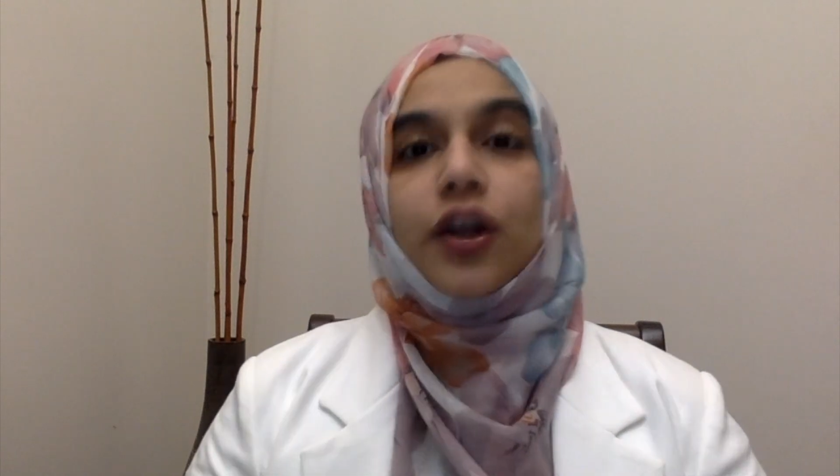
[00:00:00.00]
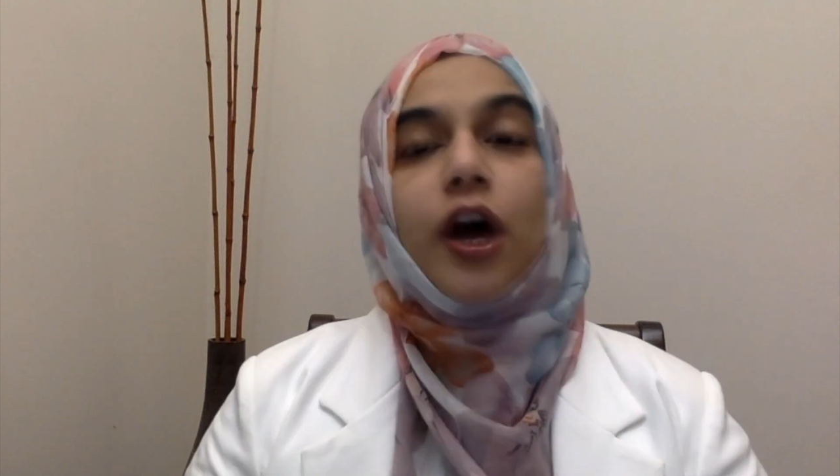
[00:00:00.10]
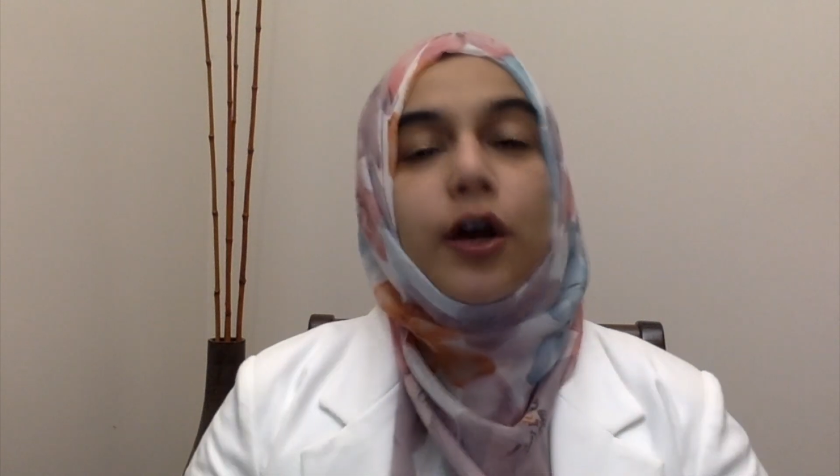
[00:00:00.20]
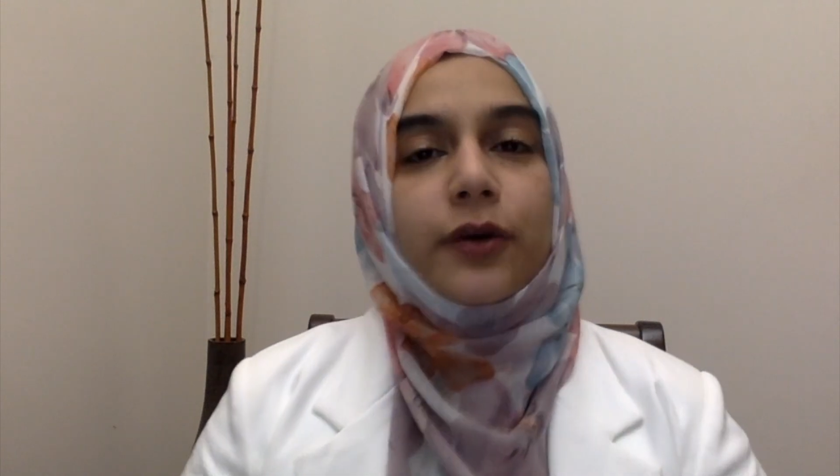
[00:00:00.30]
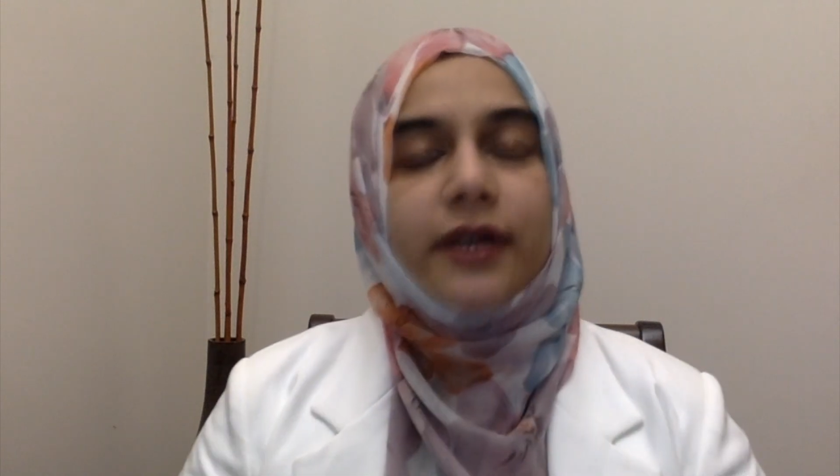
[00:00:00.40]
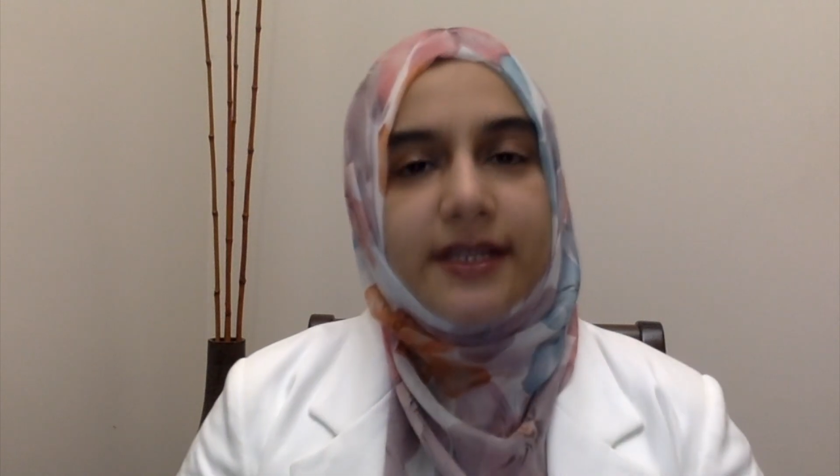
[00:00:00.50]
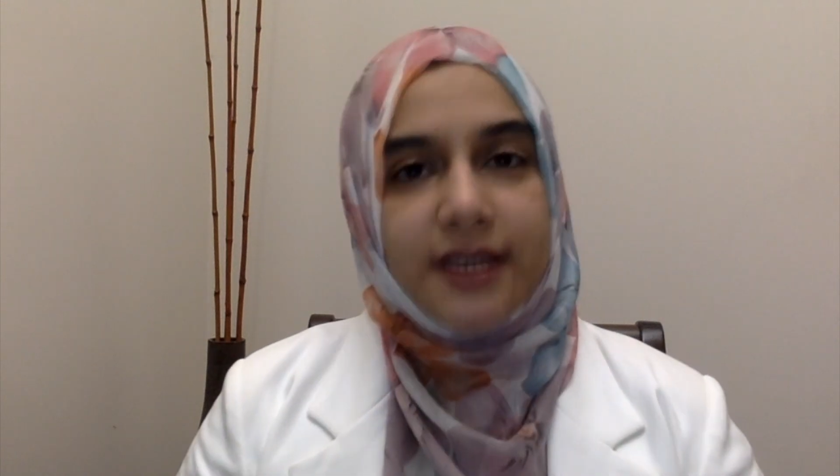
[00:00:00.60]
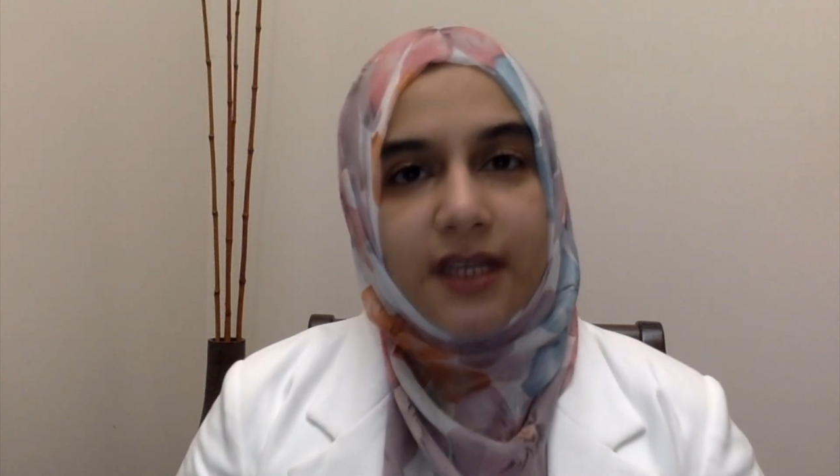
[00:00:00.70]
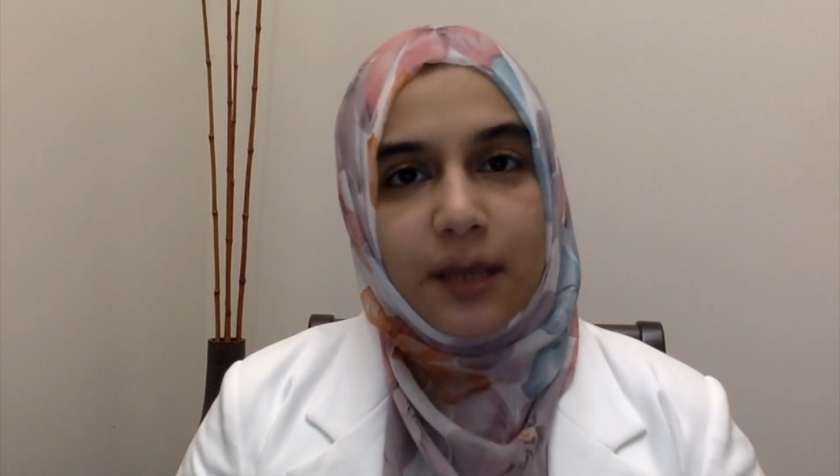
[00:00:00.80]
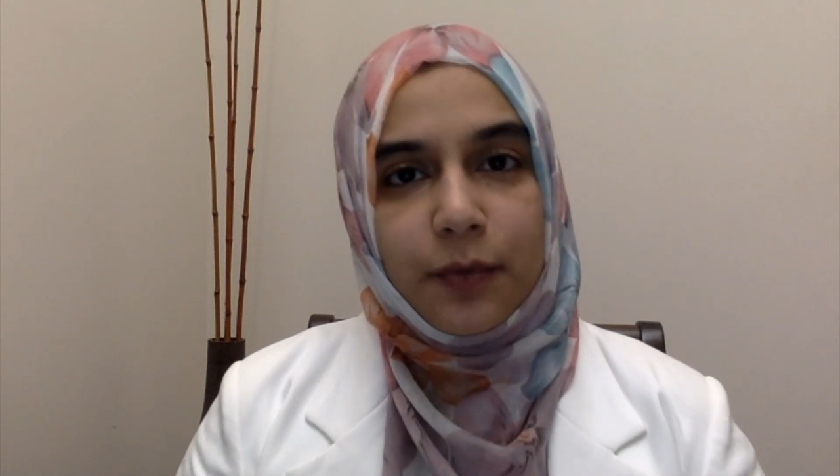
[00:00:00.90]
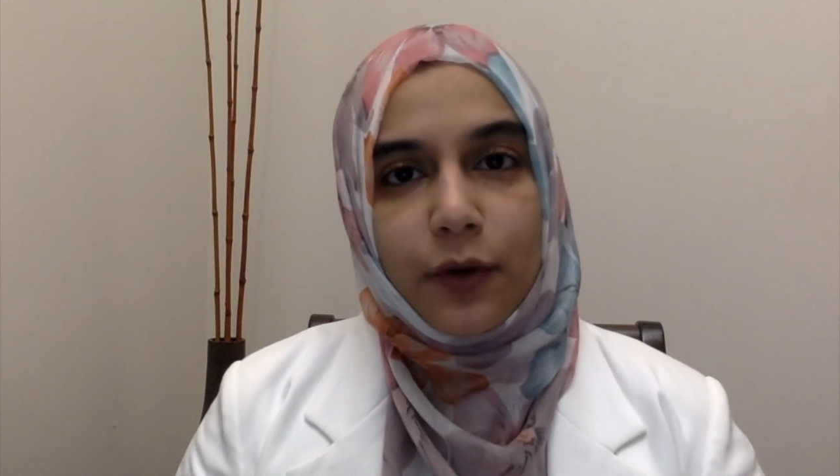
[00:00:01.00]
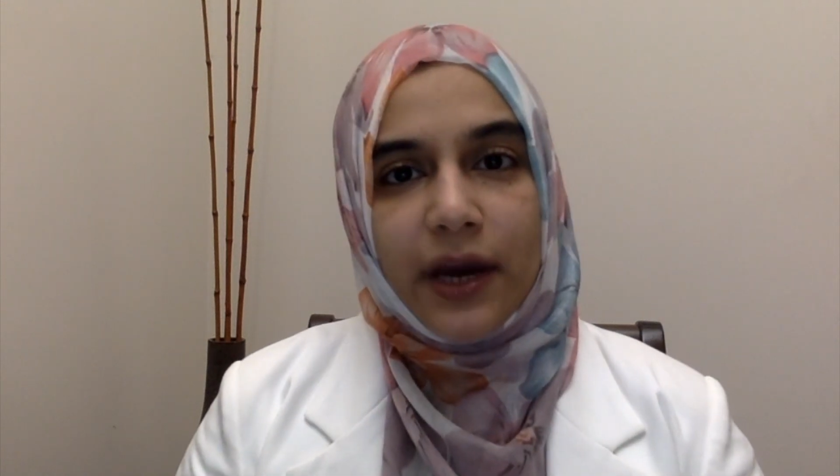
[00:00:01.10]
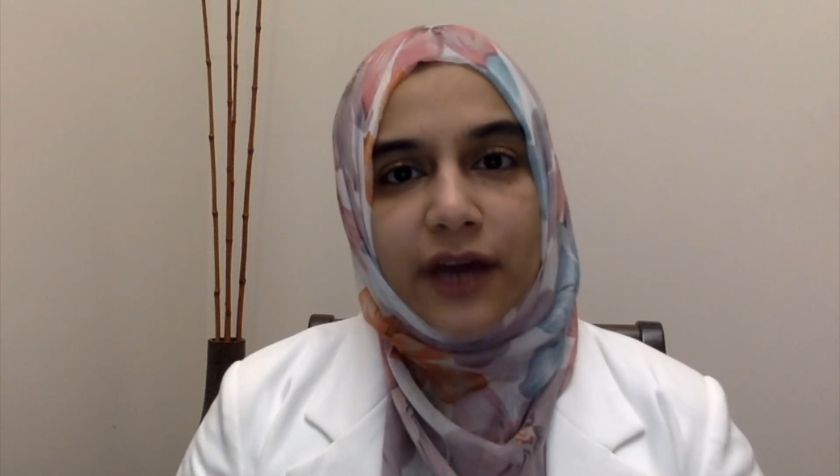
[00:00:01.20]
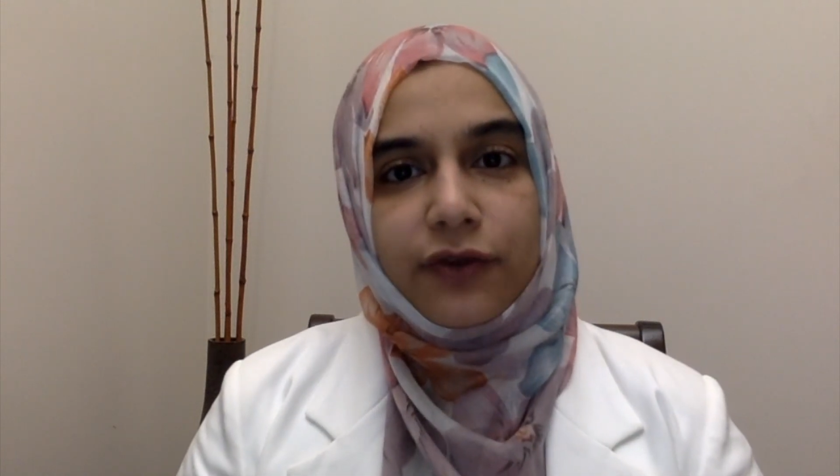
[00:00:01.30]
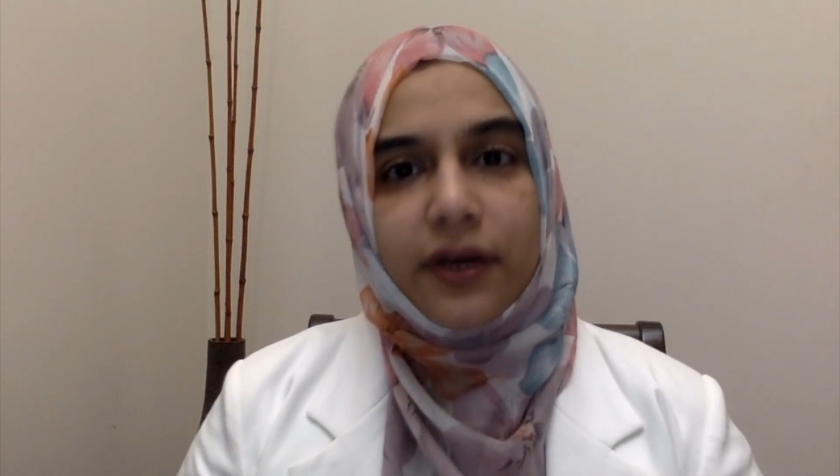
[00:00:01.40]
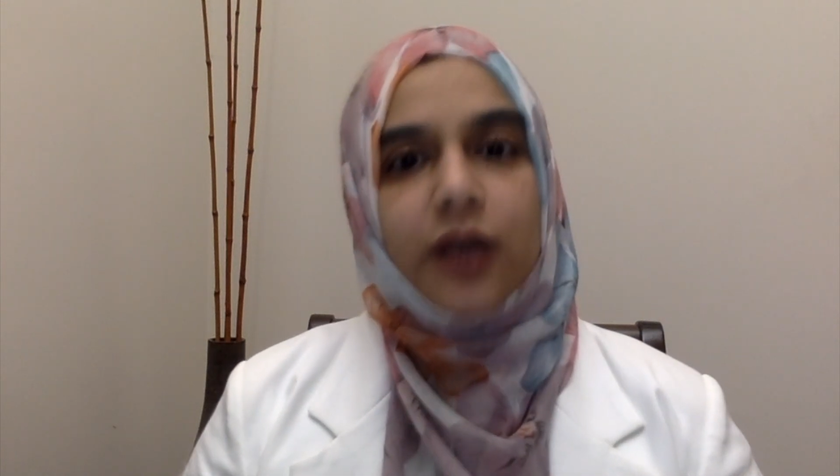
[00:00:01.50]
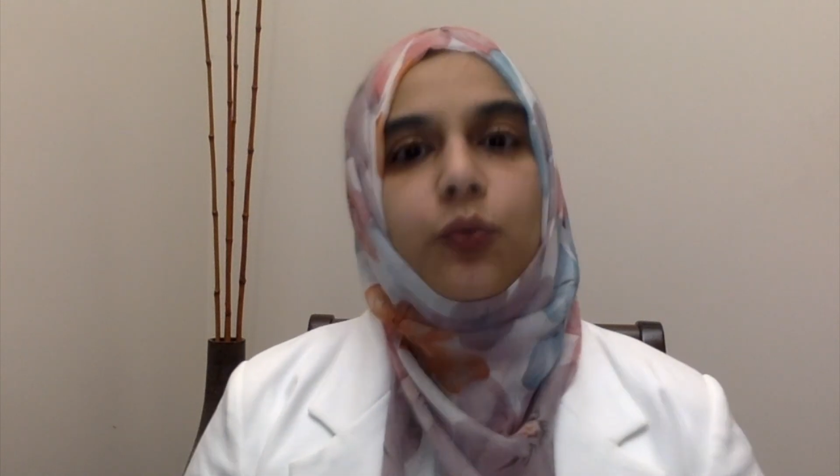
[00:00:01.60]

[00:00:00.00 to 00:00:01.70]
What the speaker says: Not only does it keep you hydrated,